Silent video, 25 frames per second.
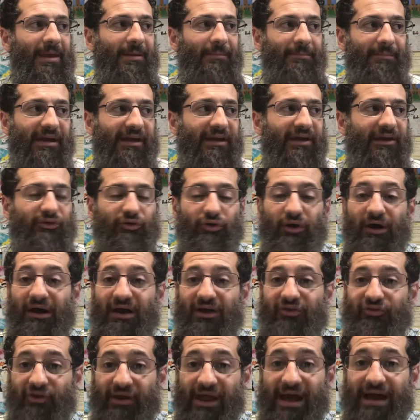making dua
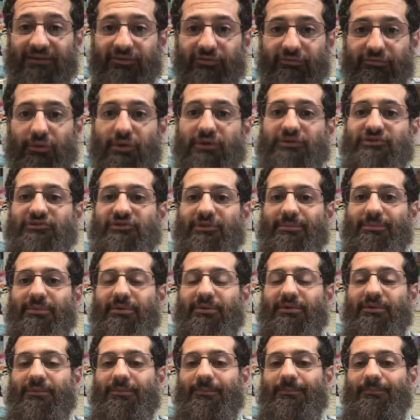is an act of worship.
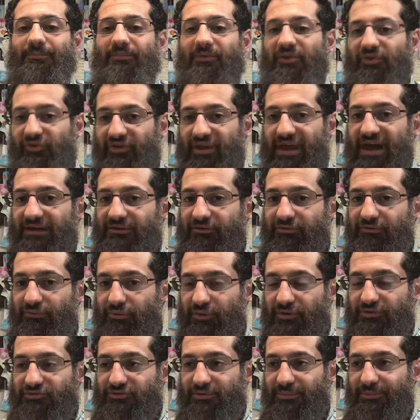Is an act of
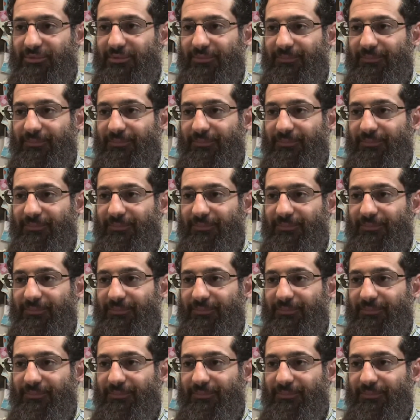worship.